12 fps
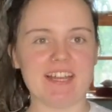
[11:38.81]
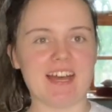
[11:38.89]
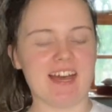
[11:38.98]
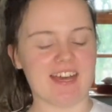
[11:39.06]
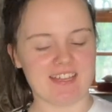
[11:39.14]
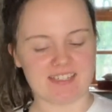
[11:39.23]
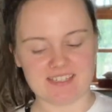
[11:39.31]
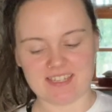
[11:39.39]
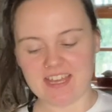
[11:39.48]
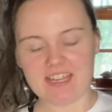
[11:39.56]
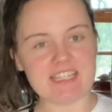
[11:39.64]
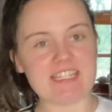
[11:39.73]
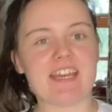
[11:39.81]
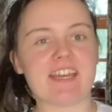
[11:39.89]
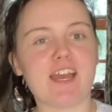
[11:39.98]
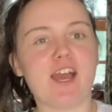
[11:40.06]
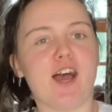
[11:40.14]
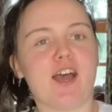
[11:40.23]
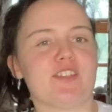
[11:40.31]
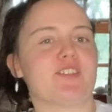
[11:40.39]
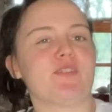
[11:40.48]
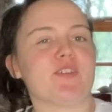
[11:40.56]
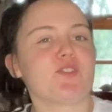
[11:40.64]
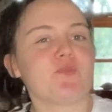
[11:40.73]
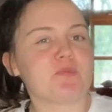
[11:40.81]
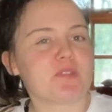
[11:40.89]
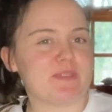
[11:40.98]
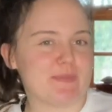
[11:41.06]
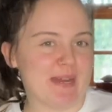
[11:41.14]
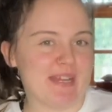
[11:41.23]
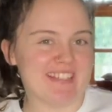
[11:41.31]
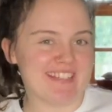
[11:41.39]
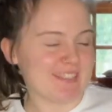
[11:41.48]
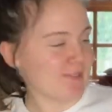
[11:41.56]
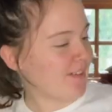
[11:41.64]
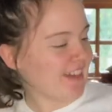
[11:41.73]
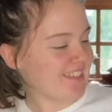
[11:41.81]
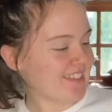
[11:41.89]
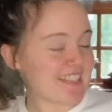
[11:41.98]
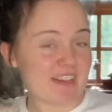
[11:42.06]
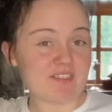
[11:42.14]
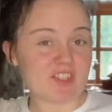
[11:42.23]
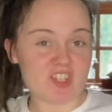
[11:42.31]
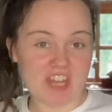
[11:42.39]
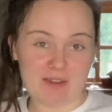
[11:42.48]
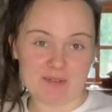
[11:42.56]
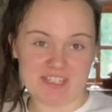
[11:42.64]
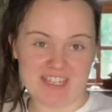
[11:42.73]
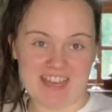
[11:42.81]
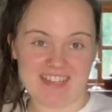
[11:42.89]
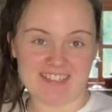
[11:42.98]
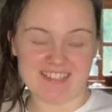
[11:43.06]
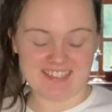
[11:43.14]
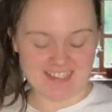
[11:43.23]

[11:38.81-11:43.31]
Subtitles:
and today I just felt super inspired, so I just haven't showered yet,